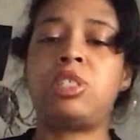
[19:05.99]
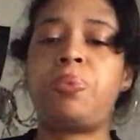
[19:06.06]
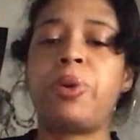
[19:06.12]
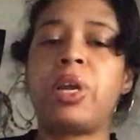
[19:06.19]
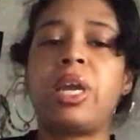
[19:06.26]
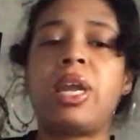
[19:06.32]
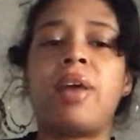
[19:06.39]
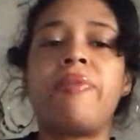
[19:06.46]

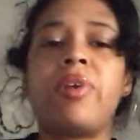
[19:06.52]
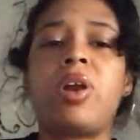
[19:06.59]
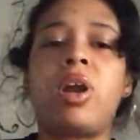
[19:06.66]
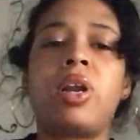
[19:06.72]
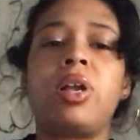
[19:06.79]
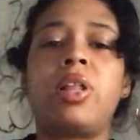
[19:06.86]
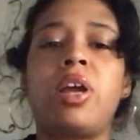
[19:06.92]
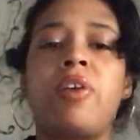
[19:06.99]
Spirit, can I have a
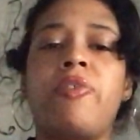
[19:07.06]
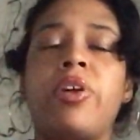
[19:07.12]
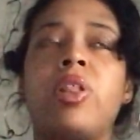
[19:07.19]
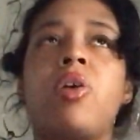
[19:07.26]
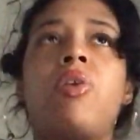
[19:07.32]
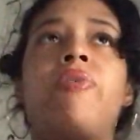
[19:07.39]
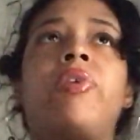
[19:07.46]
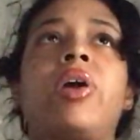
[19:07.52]
card to clarify
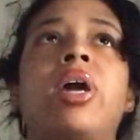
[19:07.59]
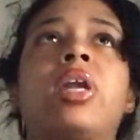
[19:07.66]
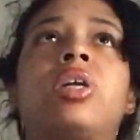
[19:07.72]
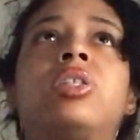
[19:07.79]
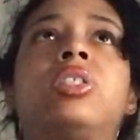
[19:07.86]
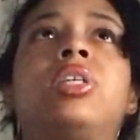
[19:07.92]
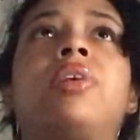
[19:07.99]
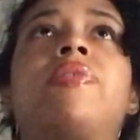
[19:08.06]
the overall
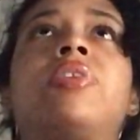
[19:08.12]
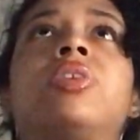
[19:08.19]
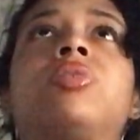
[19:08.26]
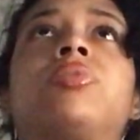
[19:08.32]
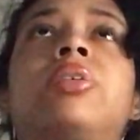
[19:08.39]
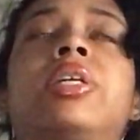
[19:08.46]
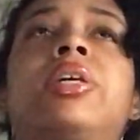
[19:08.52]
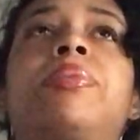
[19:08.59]
energy of this
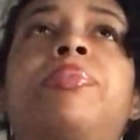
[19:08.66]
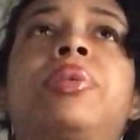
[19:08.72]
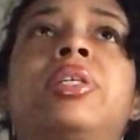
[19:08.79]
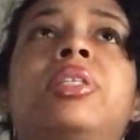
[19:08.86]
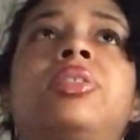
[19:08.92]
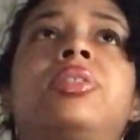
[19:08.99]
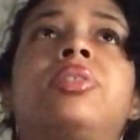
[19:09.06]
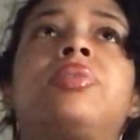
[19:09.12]
reading, please?